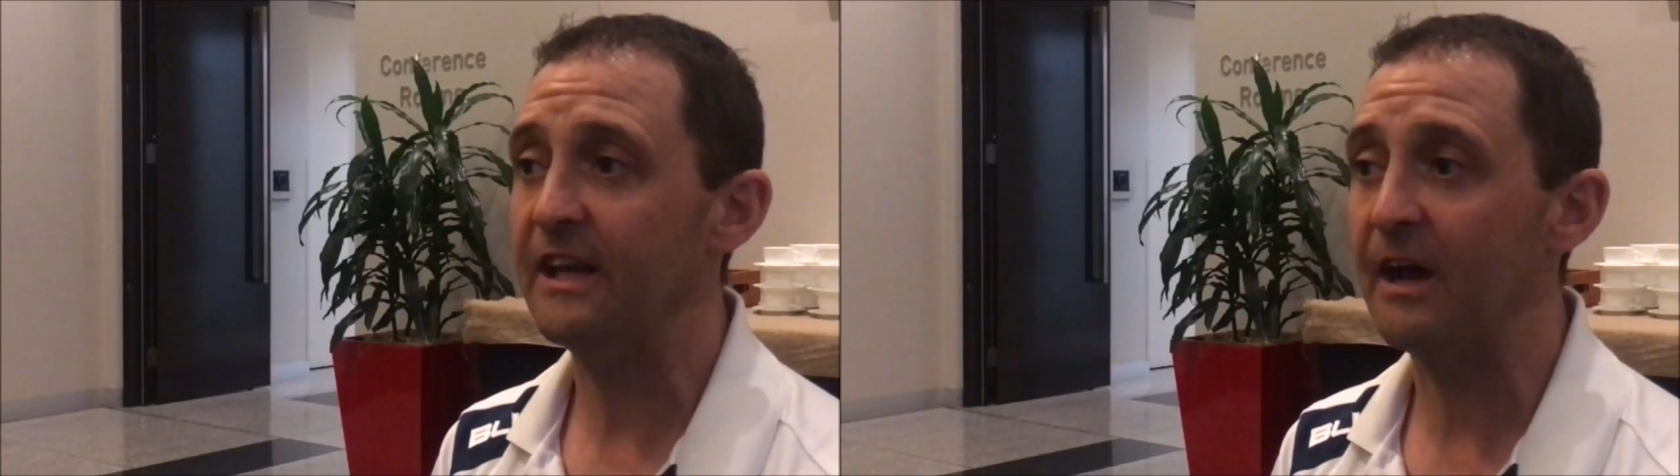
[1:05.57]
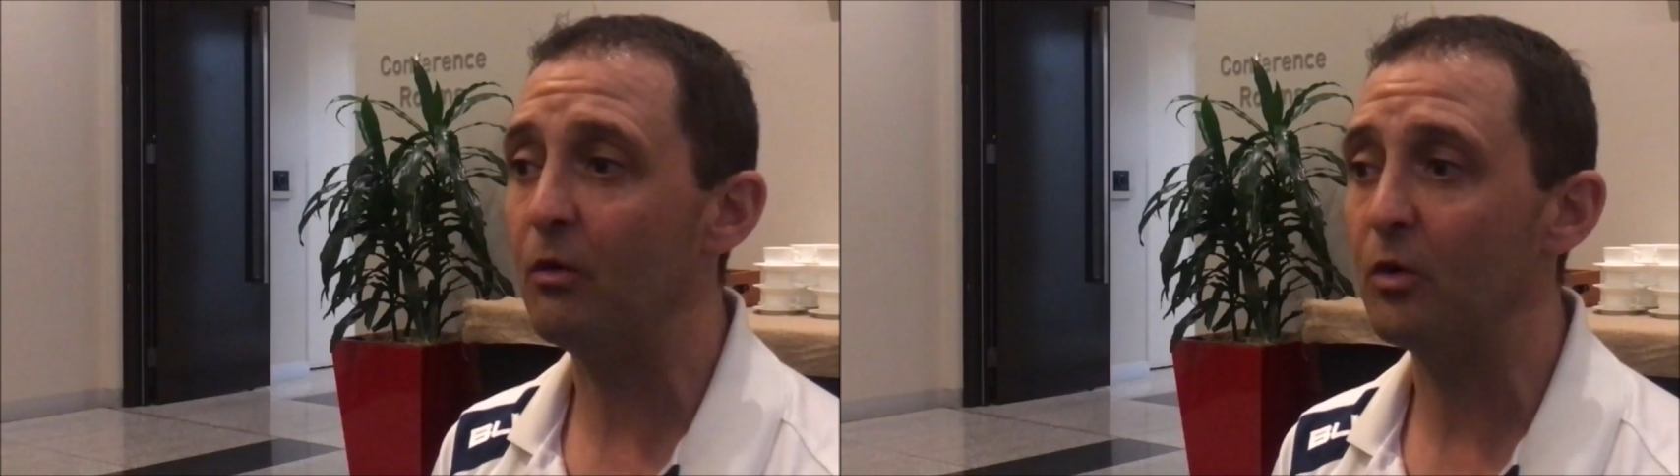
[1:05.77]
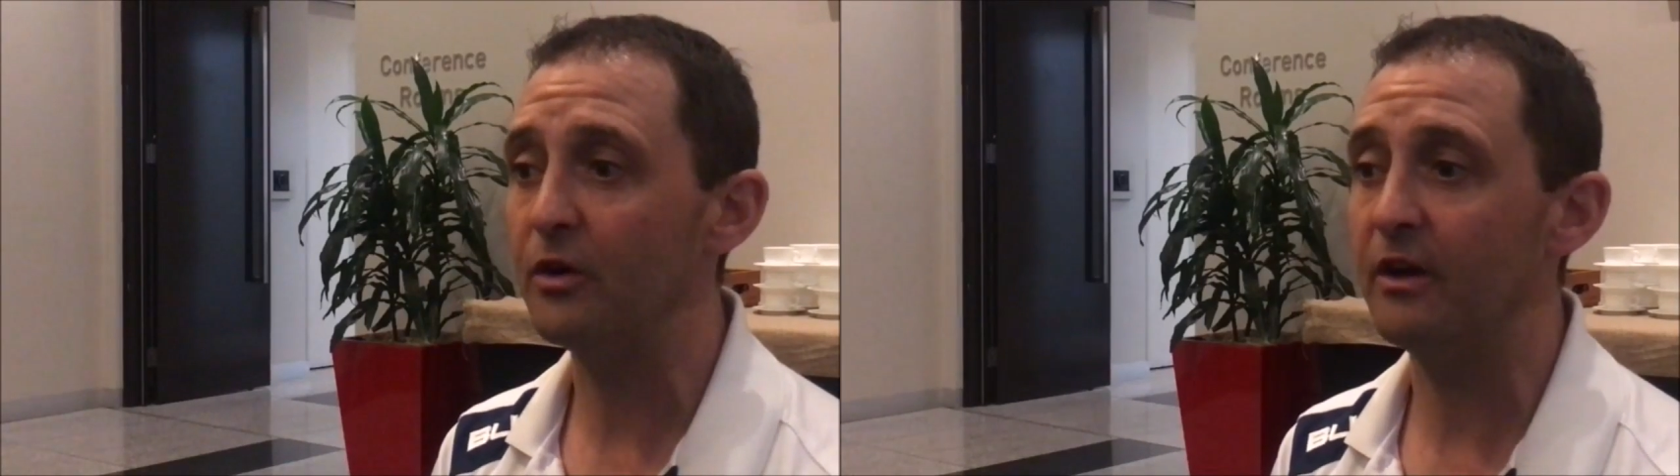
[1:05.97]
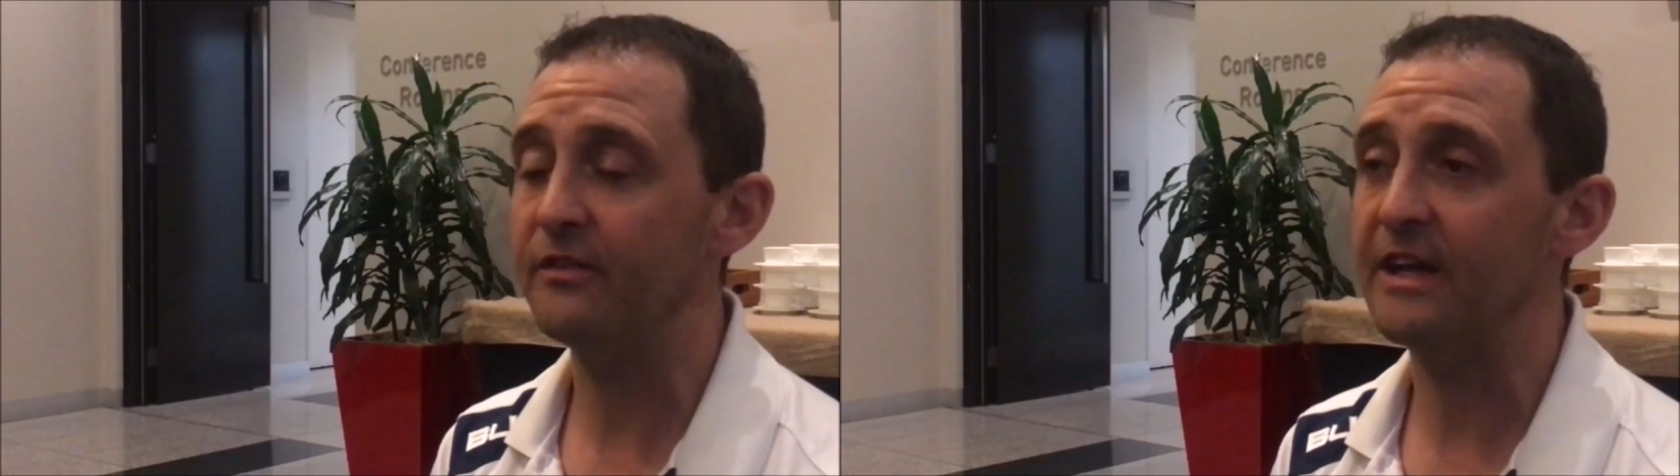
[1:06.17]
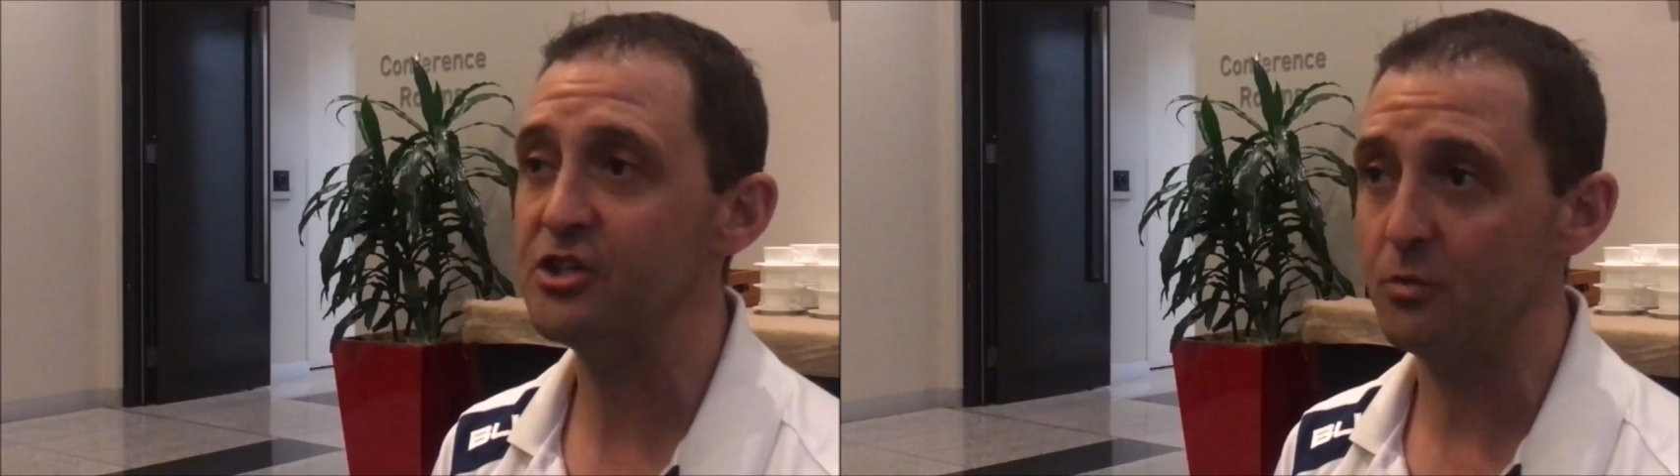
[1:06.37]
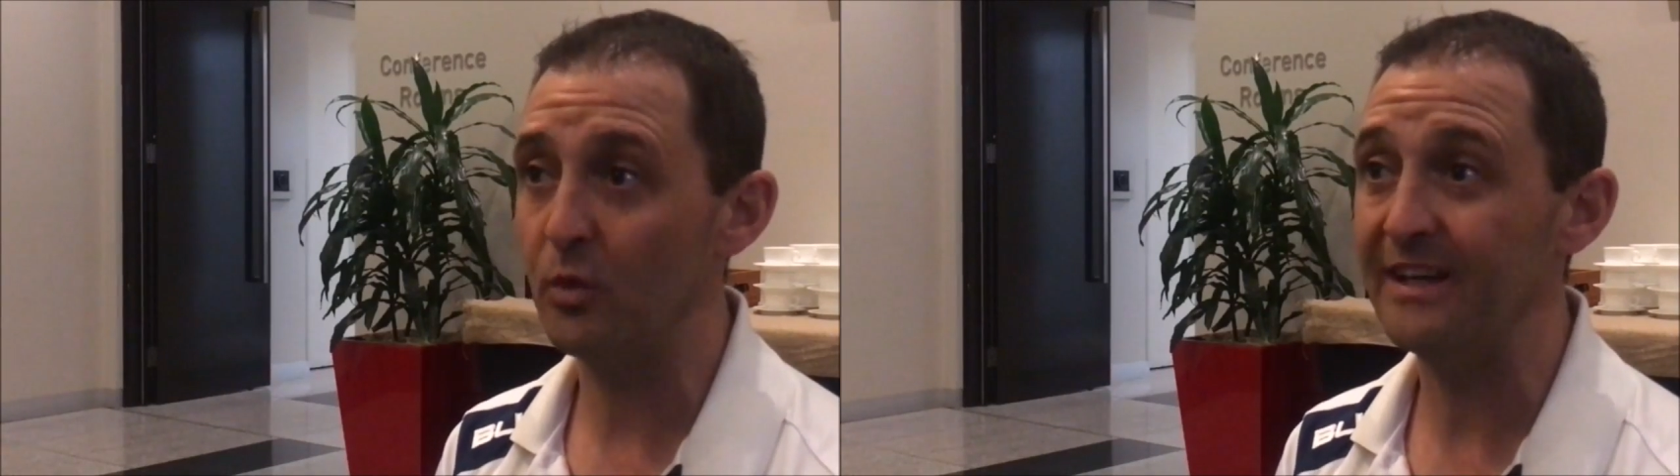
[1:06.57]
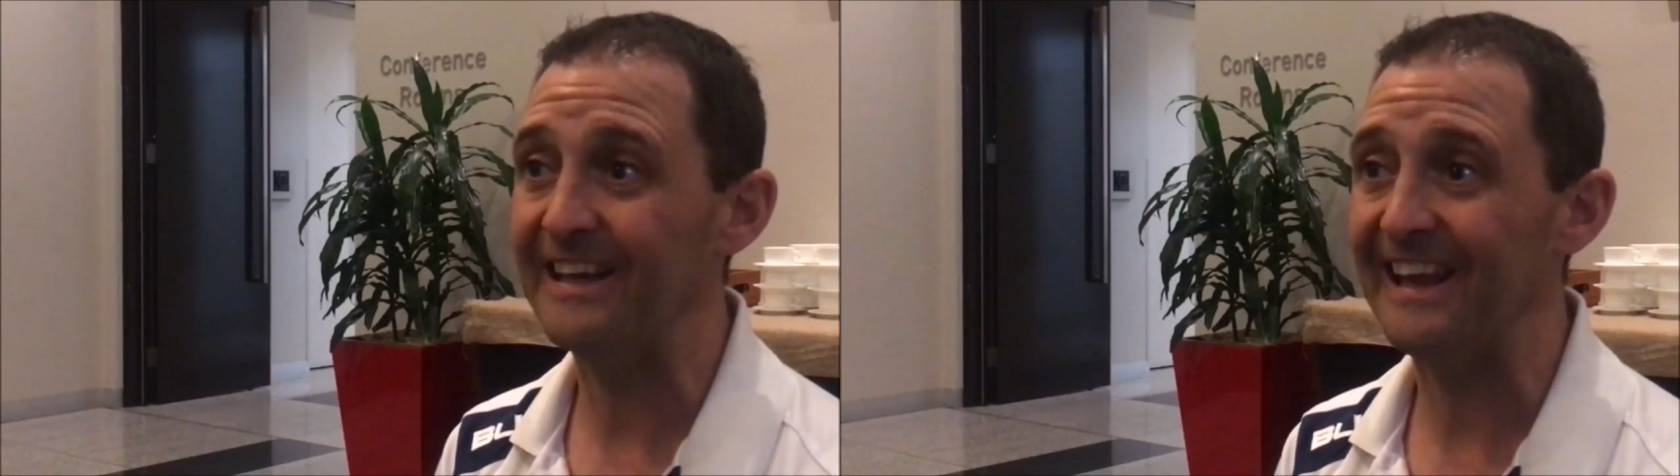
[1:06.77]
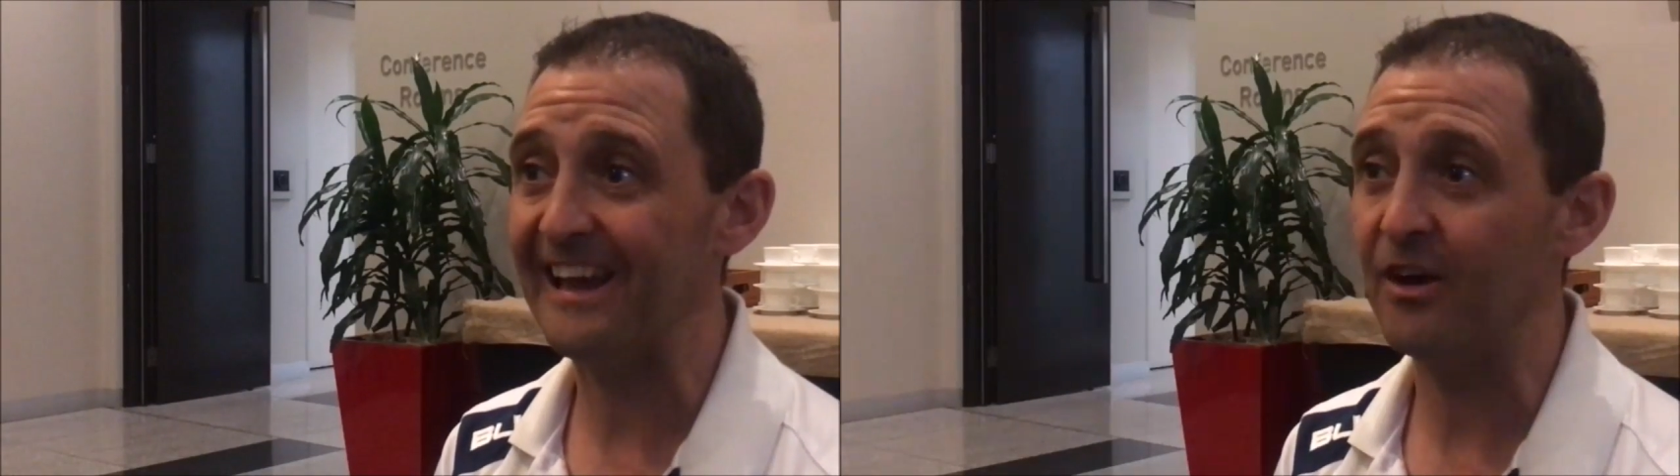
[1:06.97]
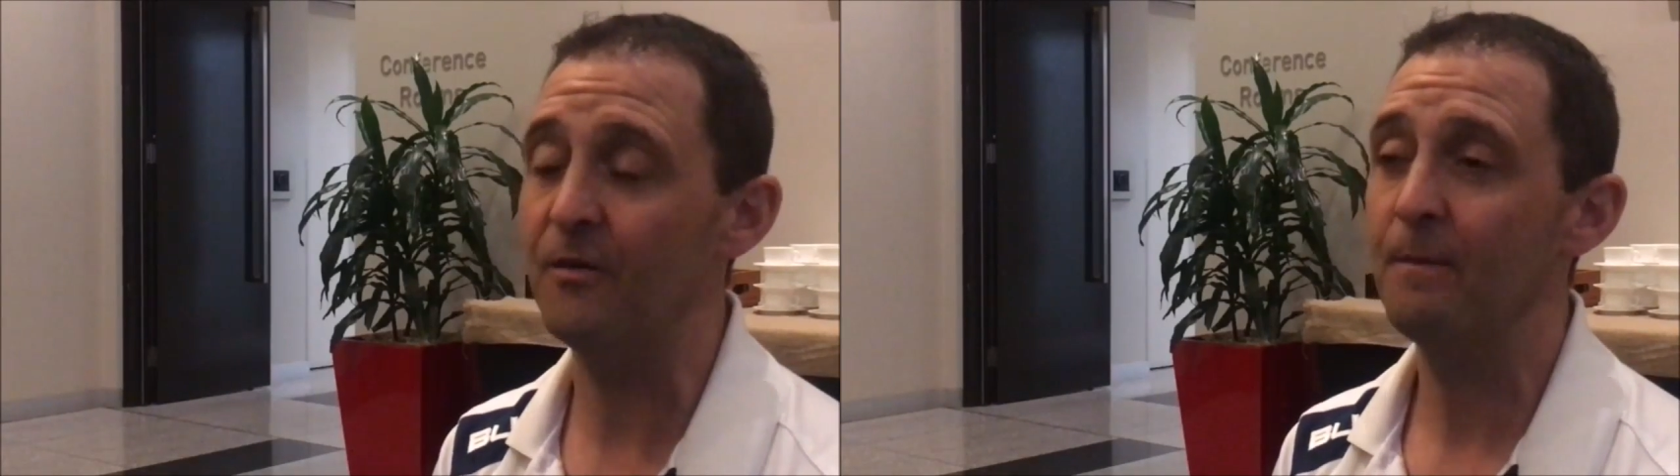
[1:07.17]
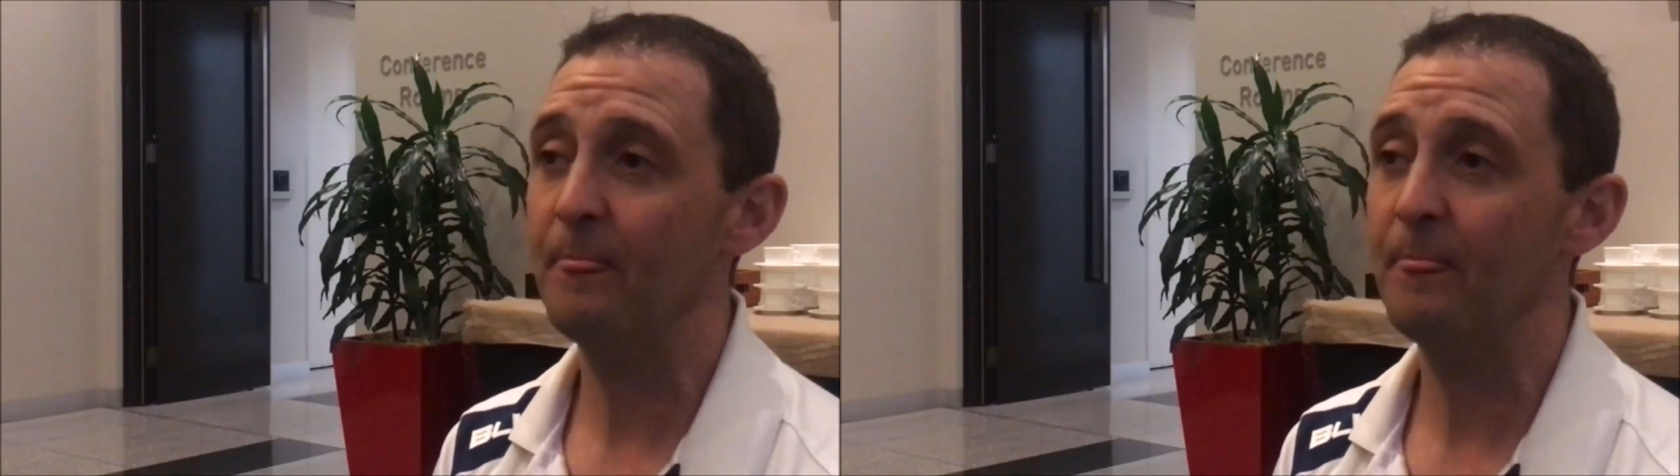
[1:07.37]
in our organisation, we now